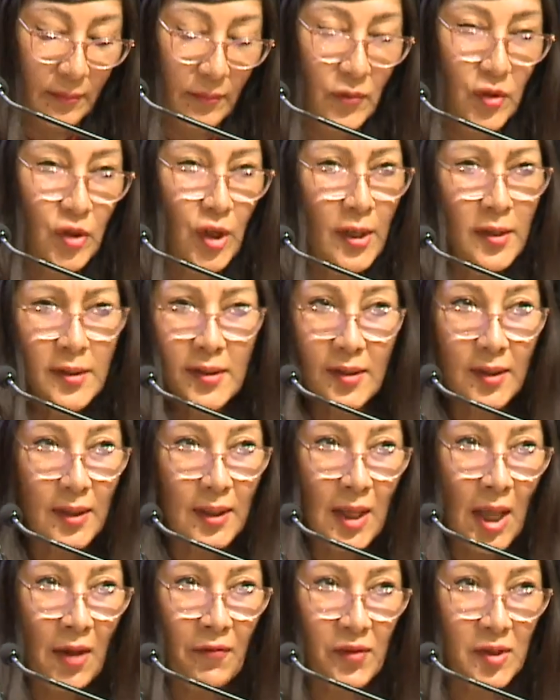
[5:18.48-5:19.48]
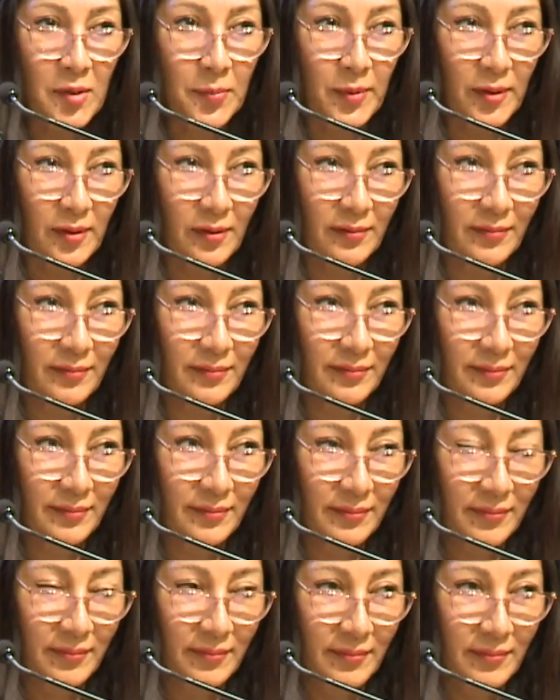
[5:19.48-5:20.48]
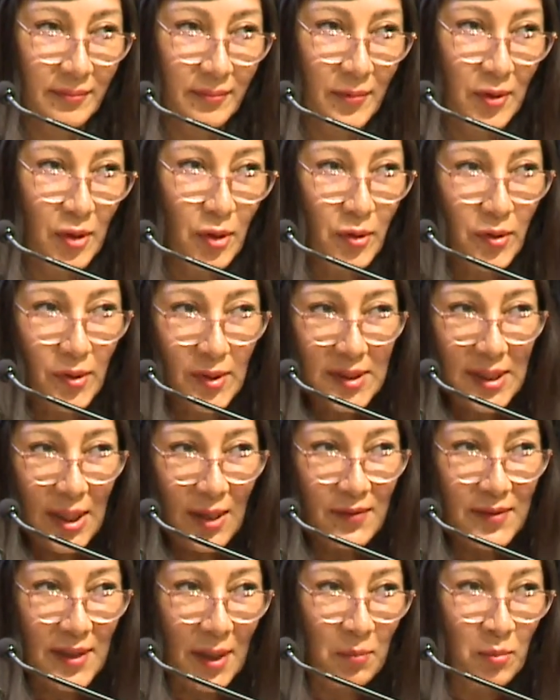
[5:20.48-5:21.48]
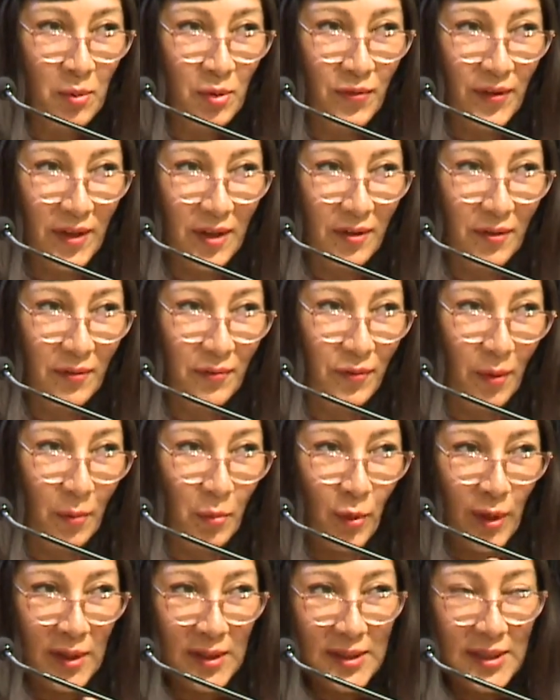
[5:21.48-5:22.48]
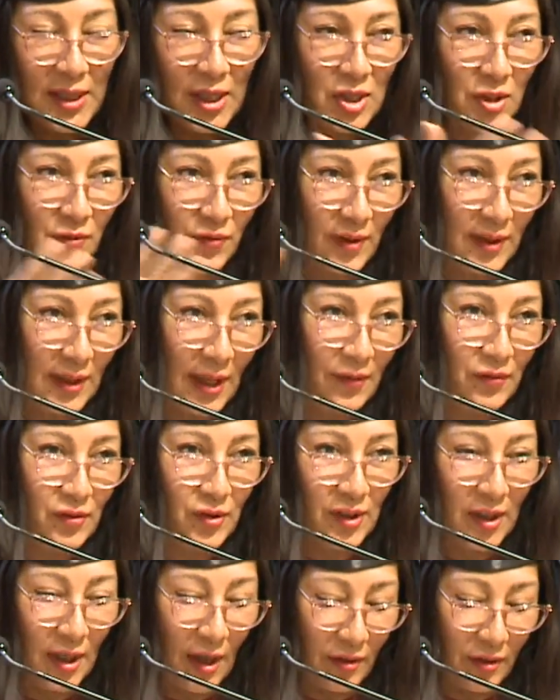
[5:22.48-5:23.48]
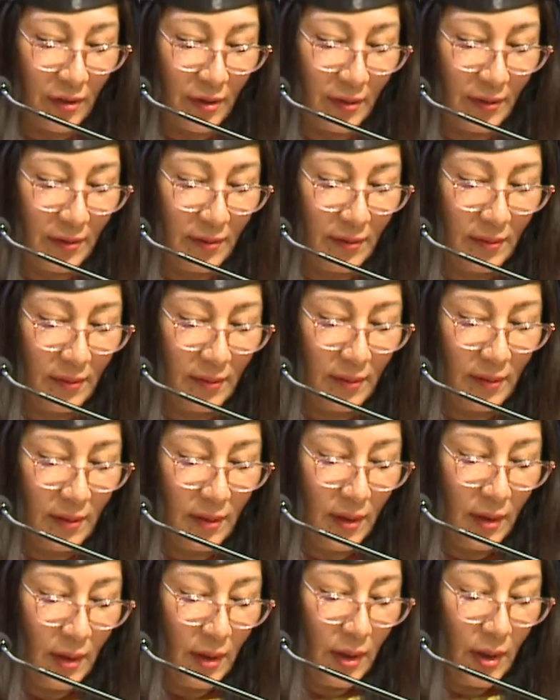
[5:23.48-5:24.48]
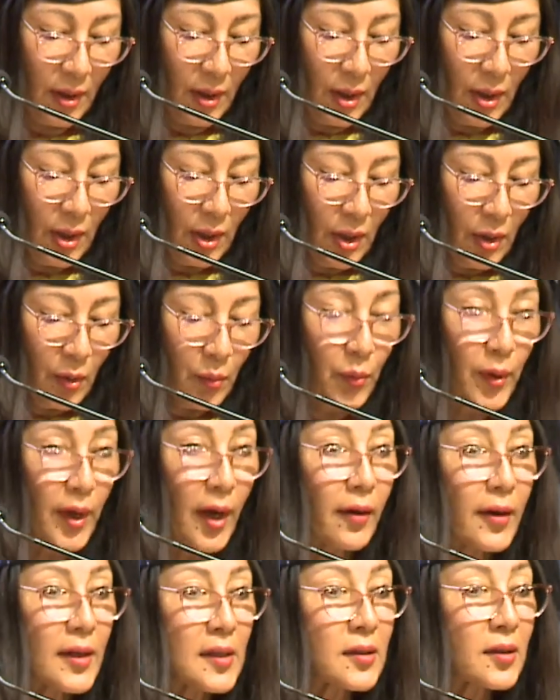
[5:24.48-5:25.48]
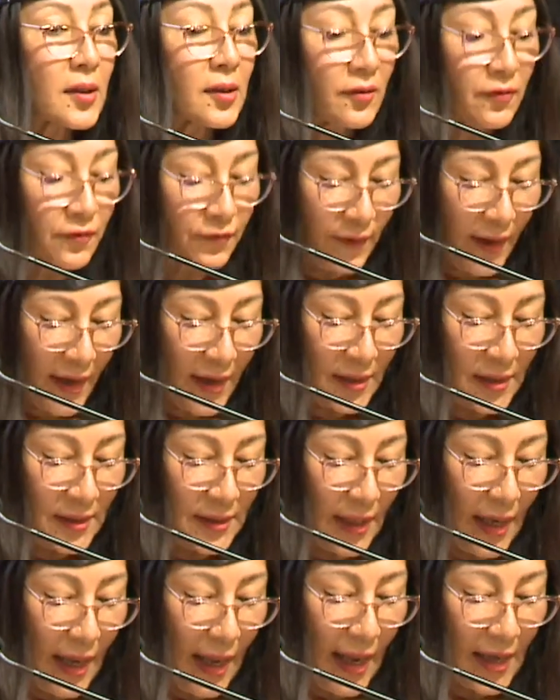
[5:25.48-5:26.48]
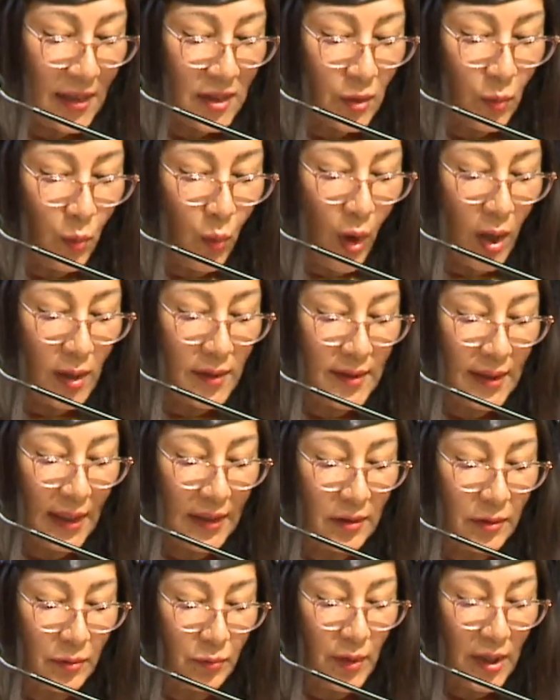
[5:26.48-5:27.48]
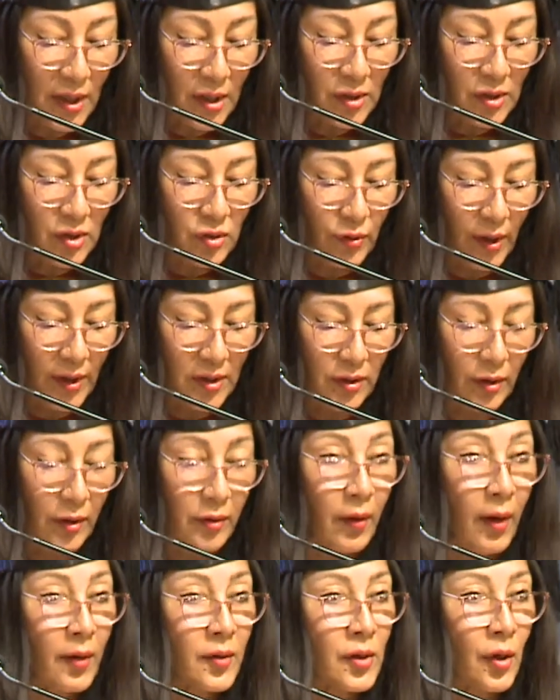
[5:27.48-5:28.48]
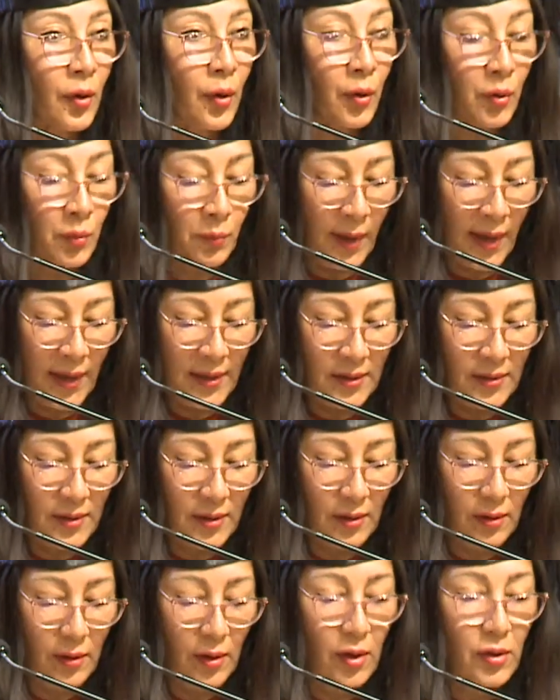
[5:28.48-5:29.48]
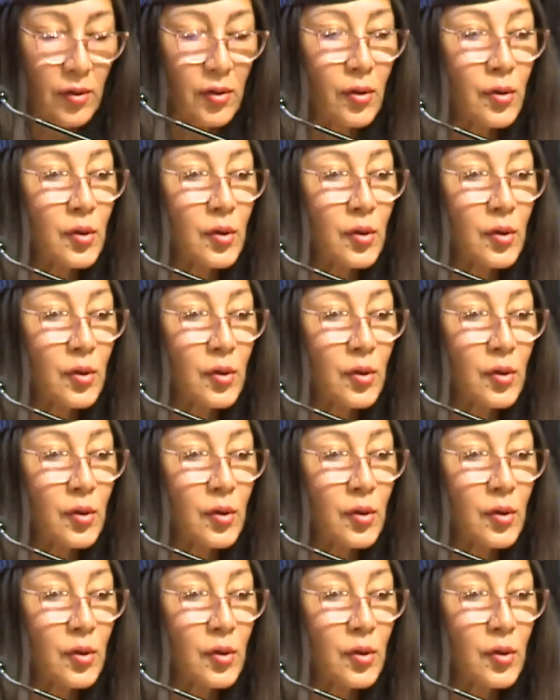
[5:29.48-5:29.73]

Change is inevitable. You yourselves are moving from one stage of your life to the other. We are as confined as the walls that we construct around our own minds. So